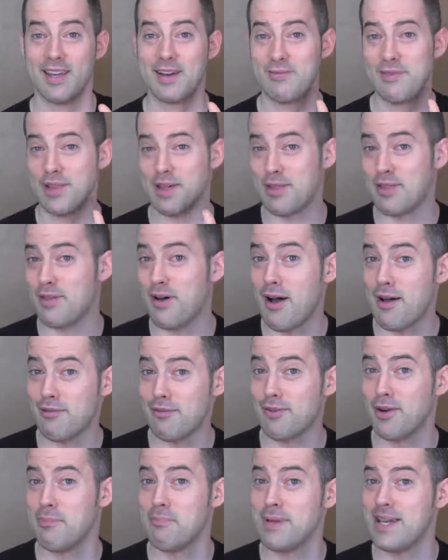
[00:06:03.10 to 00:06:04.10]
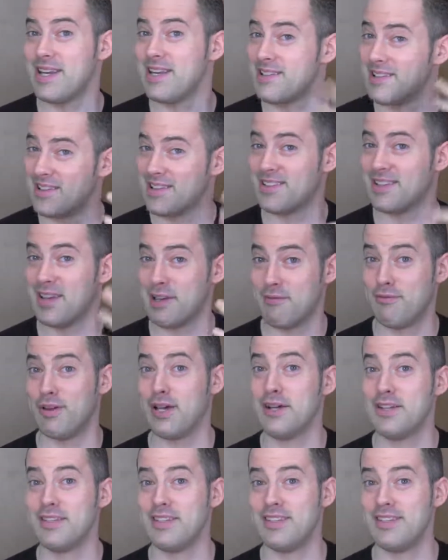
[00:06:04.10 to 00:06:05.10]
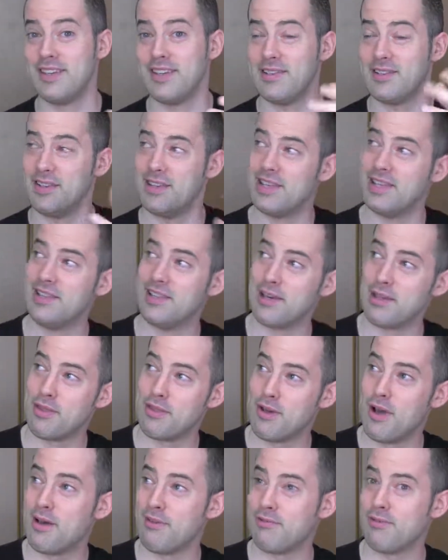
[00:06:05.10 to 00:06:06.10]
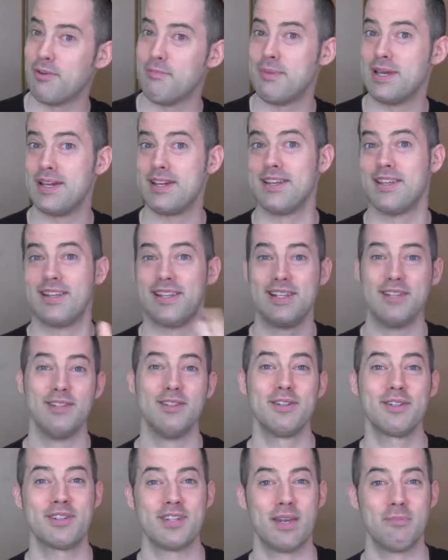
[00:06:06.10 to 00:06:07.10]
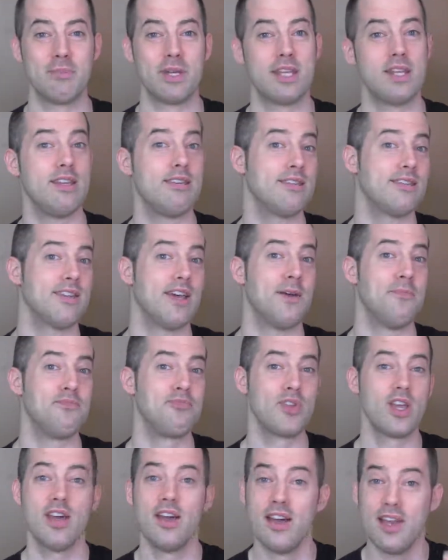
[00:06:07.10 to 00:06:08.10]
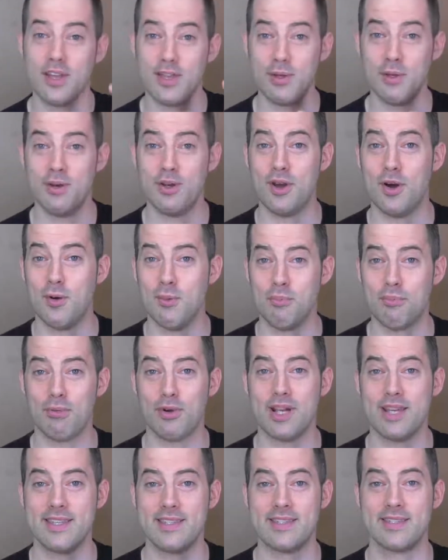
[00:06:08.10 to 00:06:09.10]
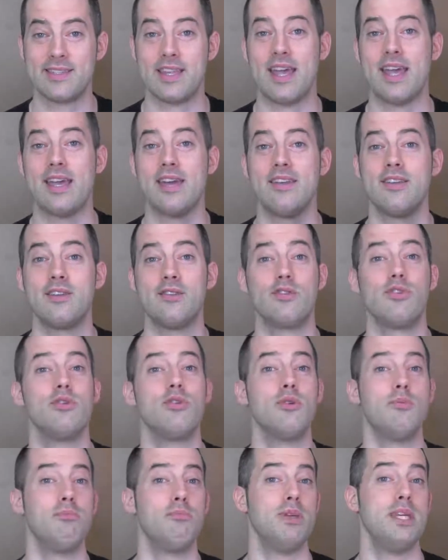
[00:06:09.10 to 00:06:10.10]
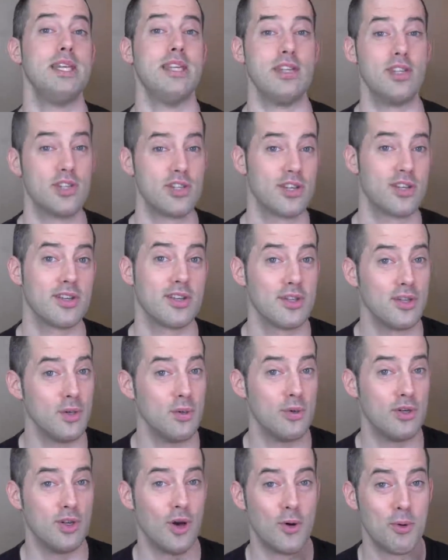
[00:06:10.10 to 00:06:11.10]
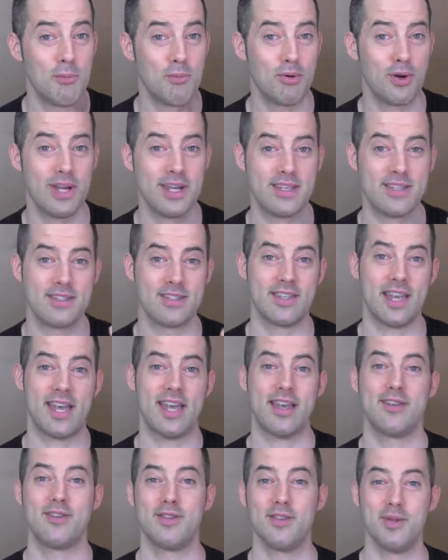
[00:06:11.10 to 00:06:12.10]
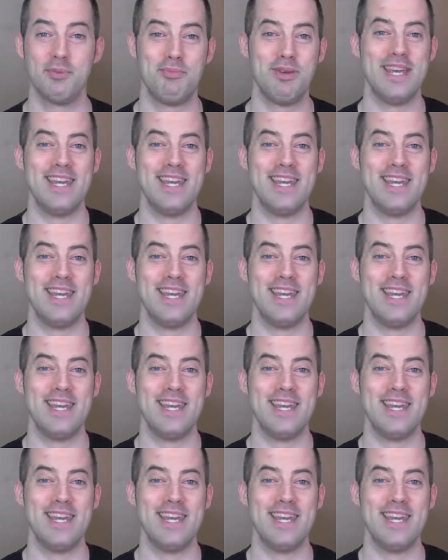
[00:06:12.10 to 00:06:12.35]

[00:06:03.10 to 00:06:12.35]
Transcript: kind of like thought for a minute, just like Velda did. And he like thought for a minute and he looked at me and he said, you don't bring sand to the beach. You don't bring sand to the